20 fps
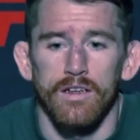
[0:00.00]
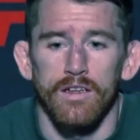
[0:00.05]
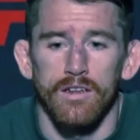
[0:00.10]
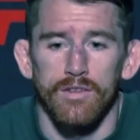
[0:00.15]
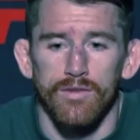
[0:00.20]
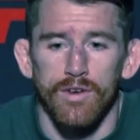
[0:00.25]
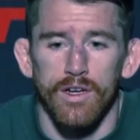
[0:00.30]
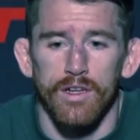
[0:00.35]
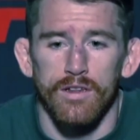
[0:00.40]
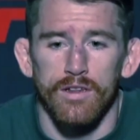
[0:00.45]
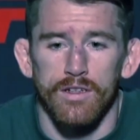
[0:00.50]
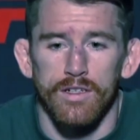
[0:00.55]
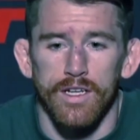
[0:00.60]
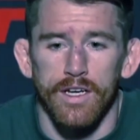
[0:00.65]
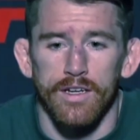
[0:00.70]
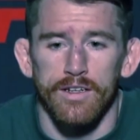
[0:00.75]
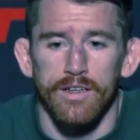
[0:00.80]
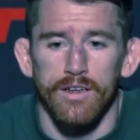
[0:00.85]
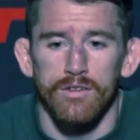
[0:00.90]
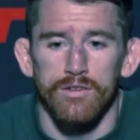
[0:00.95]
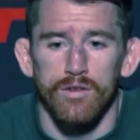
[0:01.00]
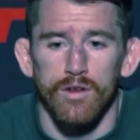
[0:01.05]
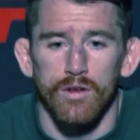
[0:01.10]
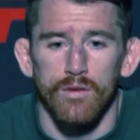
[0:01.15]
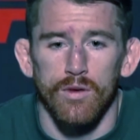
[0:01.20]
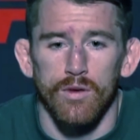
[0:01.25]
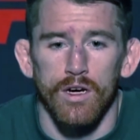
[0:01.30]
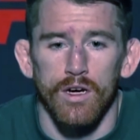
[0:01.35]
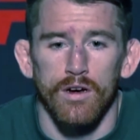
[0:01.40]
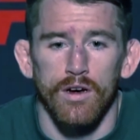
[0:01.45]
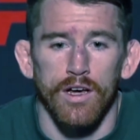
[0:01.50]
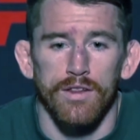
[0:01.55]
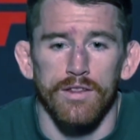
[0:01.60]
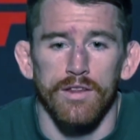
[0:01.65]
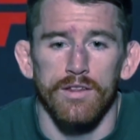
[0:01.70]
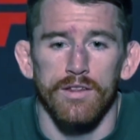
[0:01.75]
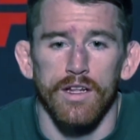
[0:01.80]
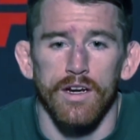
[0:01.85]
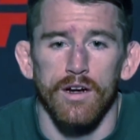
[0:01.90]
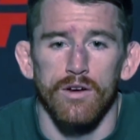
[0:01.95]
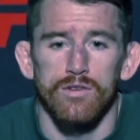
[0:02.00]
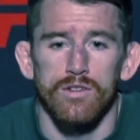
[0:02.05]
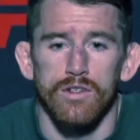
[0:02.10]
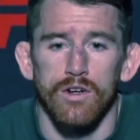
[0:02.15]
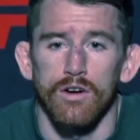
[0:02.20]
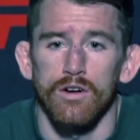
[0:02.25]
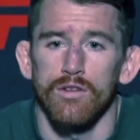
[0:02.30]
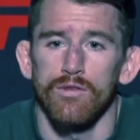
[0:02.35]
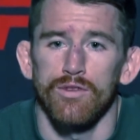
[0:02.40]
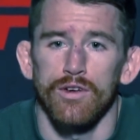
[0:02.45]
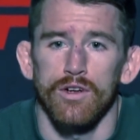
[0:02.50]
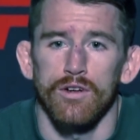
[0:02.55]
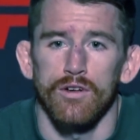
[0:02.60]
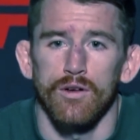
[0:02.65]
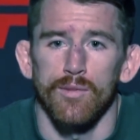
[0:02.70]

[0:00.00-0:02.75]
media felt differently. They thought he was fighting a